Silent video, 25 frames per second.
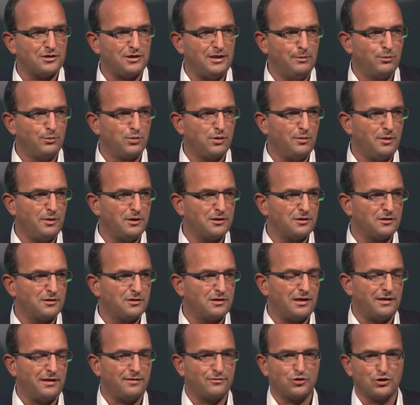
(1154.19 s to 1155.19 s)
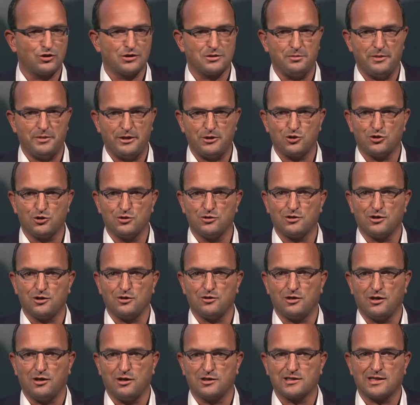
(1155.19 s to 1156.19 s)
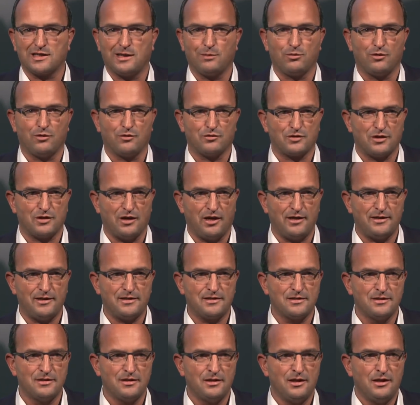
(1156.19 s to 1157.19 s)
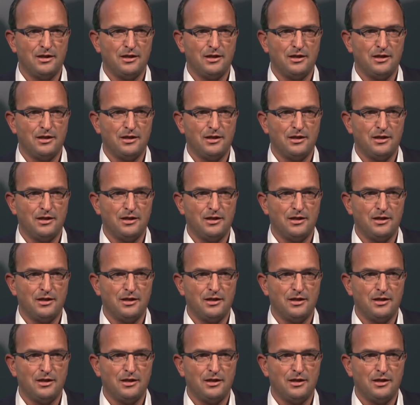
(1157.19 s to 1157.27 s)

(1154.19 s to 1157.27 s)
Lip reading: implemented that I've just mentioned in the last couple of slides.